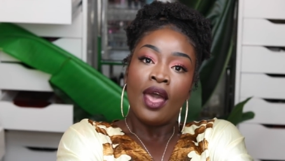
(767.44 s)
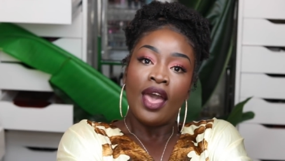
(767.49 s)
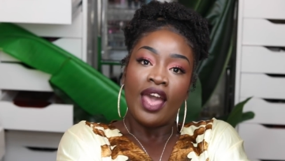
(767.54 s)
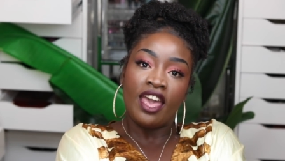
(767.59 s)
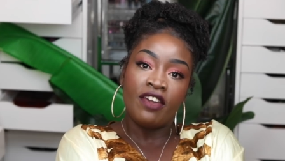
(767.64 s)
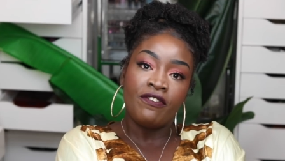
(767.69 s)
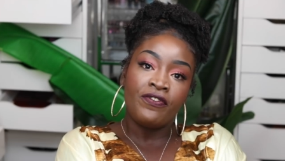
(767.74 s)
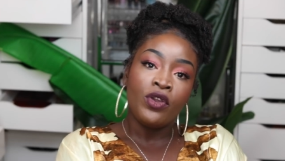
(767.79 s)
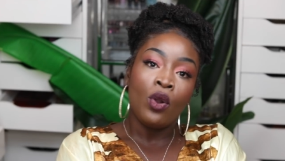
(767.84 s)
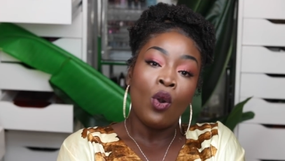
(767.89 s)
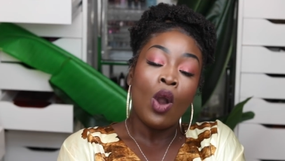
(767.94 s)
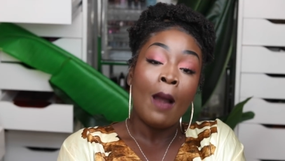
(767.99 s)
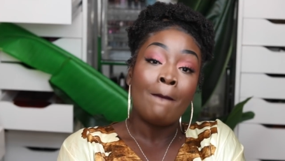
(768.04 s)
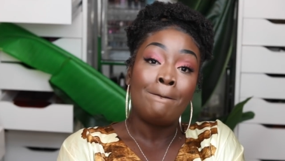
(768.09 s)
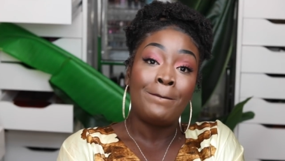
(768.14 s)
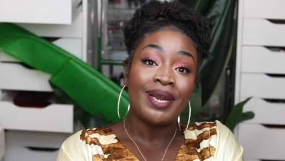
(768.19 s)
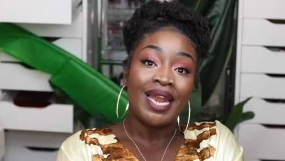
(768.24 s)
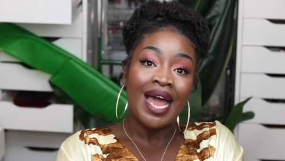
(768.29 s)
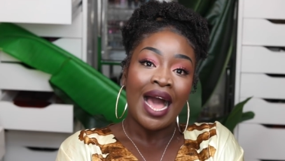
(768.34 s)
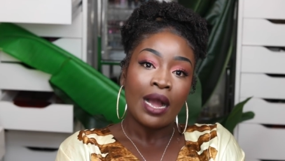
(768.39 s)
if you're a
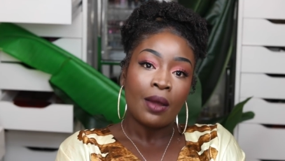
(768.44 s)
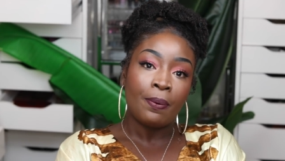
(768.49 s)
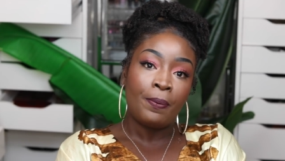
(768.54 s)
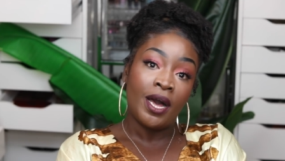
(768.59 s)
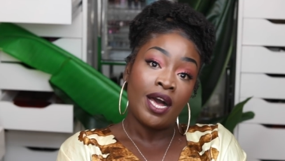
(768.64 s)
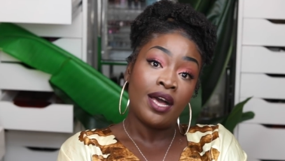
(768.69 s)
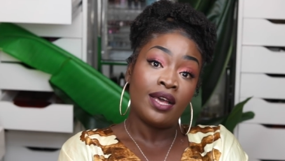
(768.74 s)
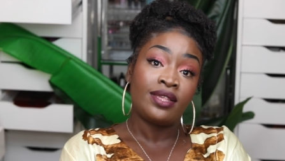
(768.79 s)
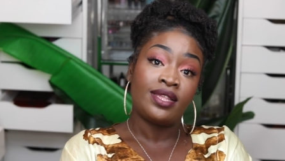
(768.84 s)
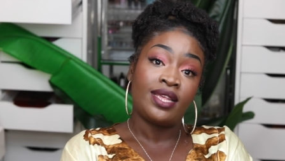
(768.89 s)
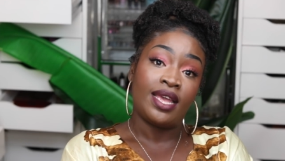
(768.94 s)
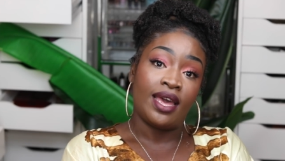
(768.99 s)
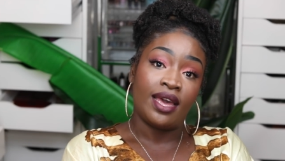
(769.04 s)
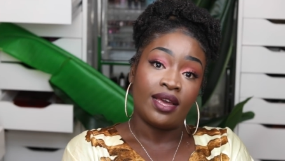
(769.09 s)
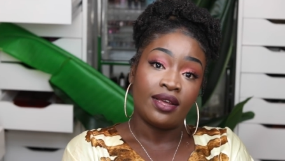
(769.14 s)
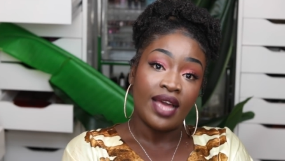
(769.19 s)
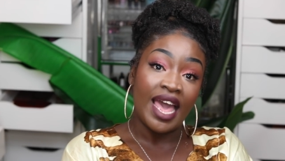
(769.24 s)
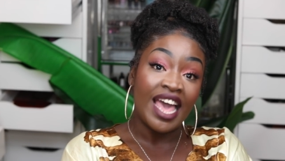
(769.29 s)
black person,